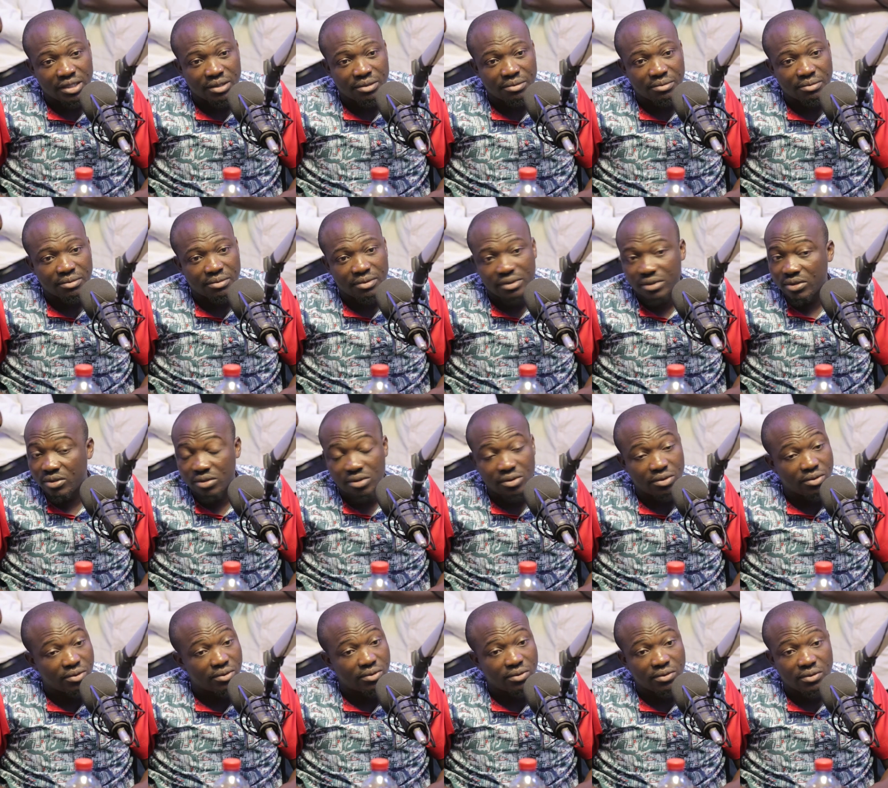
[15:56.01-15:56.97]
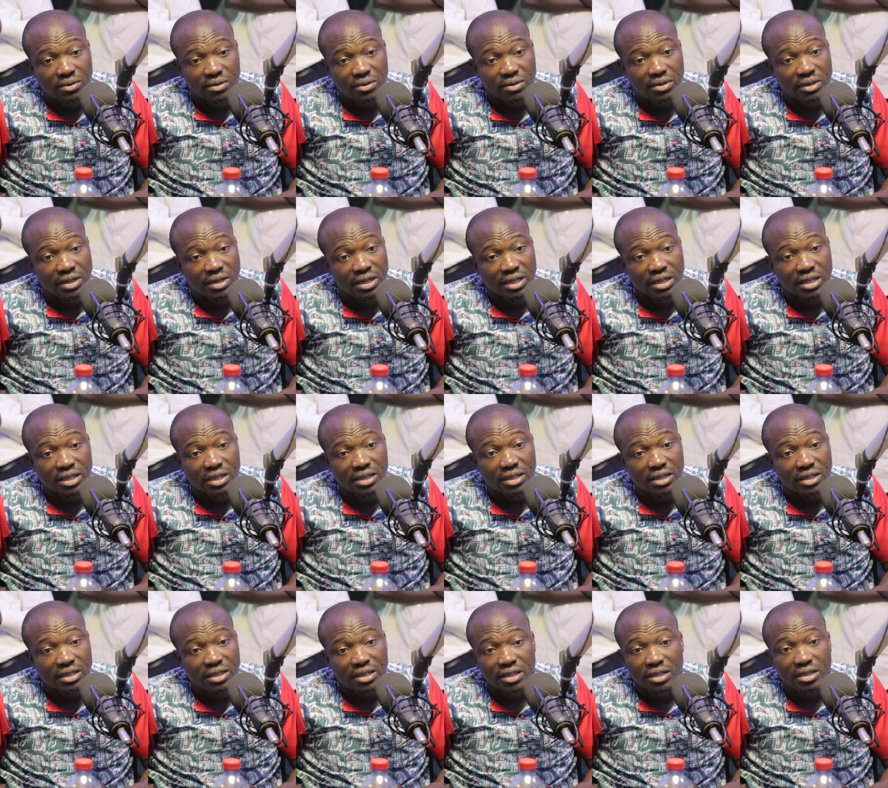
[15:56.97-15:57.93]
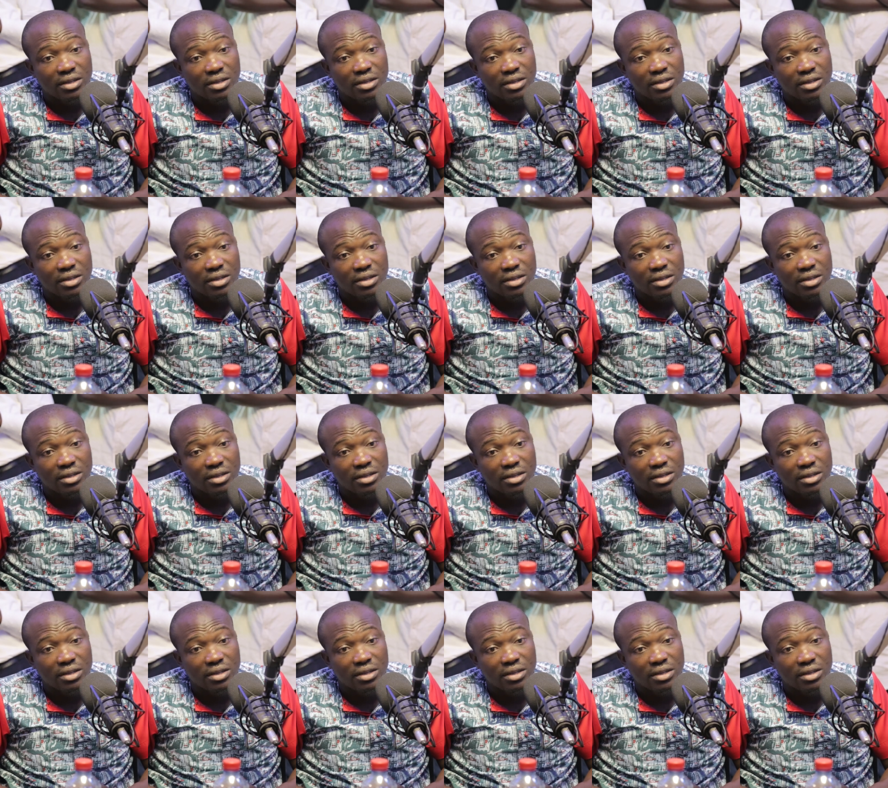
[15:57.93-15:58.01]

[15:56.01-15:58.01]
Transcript: You can't remember no, his auntie's